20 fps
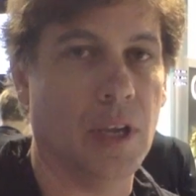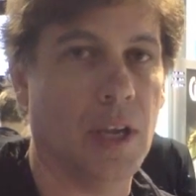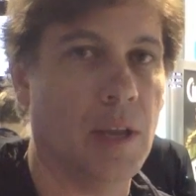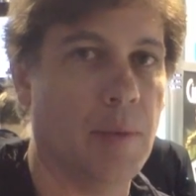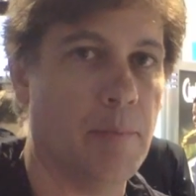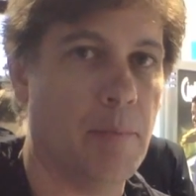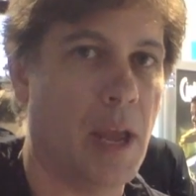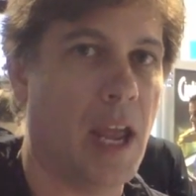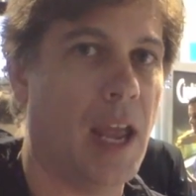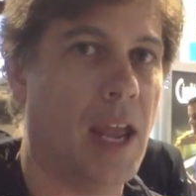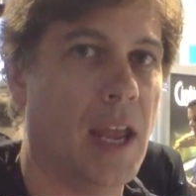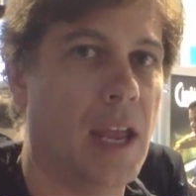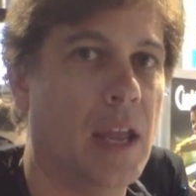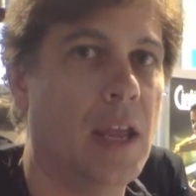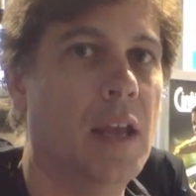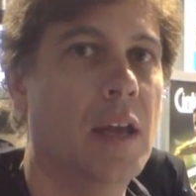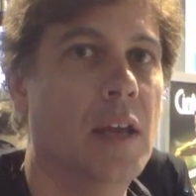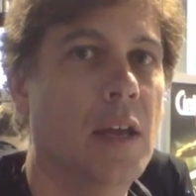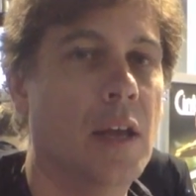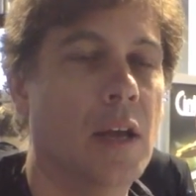in May
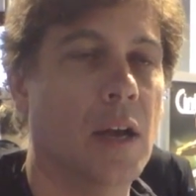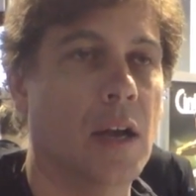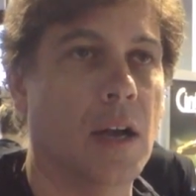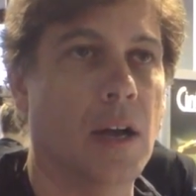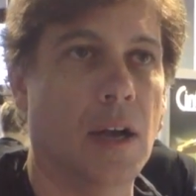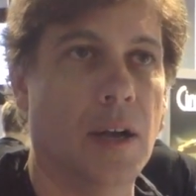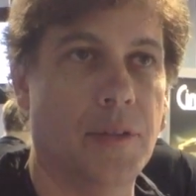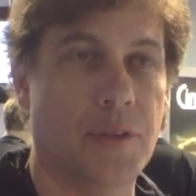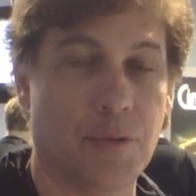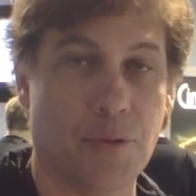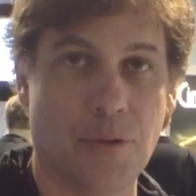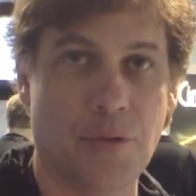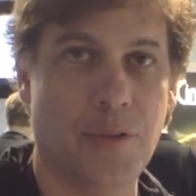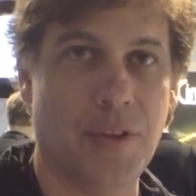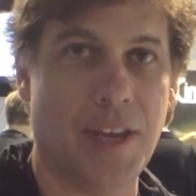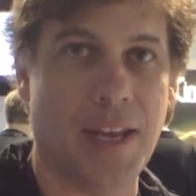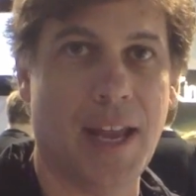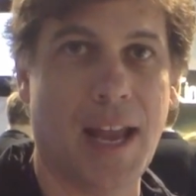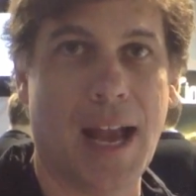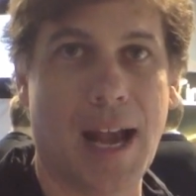through
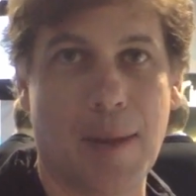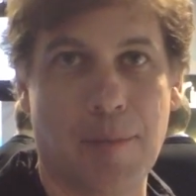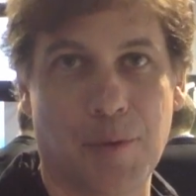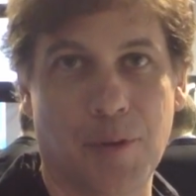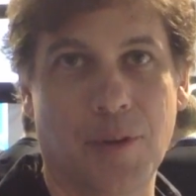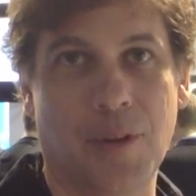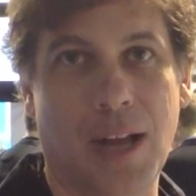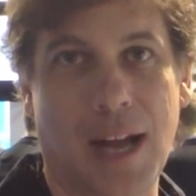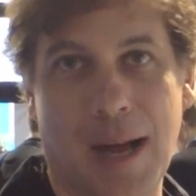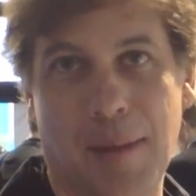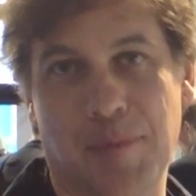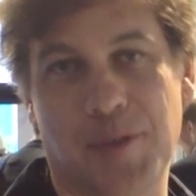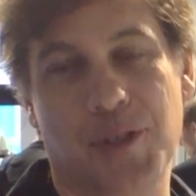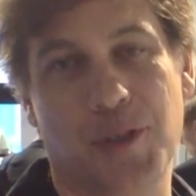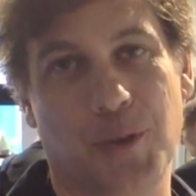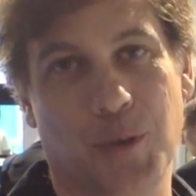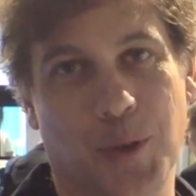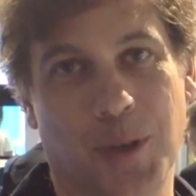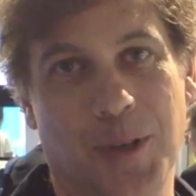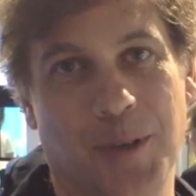the Apple App
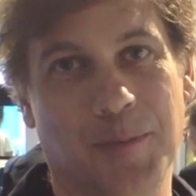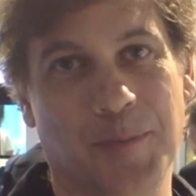Store.